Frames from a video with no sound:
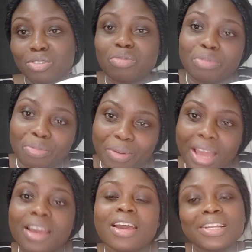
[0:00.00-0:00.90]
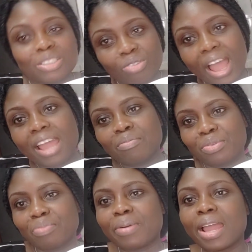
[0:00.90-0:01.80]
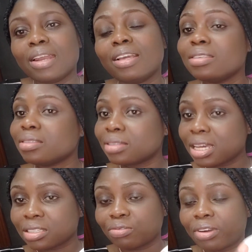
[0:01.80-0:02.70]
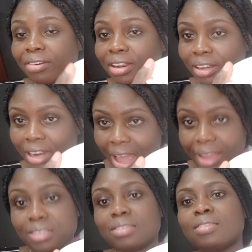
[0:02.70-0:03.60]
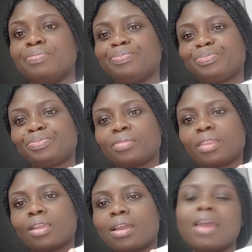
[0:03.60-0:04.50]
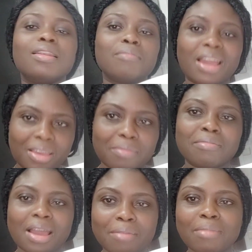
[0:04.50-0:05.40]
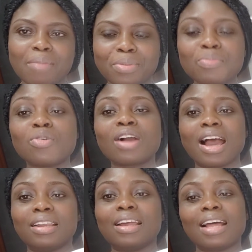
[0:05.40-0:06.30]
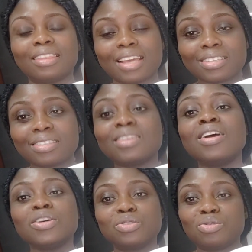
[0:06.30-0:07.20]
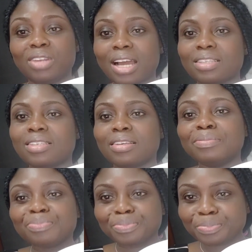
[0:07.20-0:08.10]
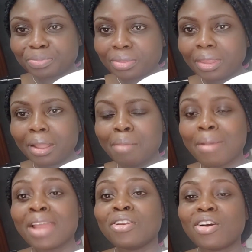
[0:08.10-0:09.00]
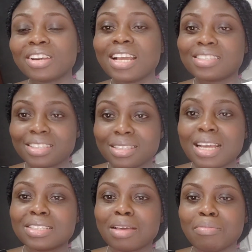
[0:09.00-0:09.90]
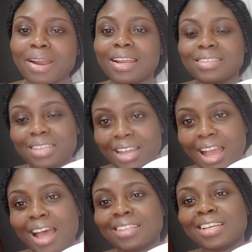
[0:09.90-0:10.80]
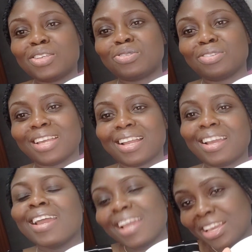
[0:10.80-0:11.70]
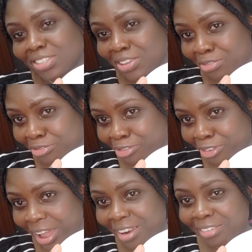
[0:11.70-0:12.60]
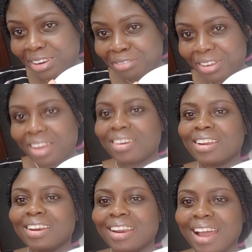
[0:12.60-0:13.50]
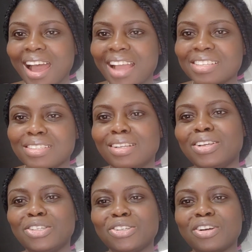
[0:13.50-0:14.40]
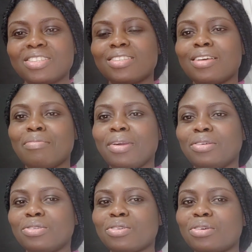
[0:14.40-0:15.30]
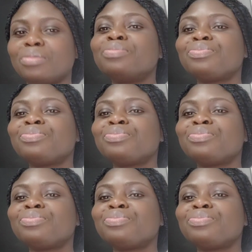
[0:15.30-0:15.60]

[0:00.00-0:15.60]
to prepare, try and prepare it. It tastes very nice. And my people can attest to that. My nordness sisters and brothers, they can attest to that. It's a very, very nice, delicious meal. So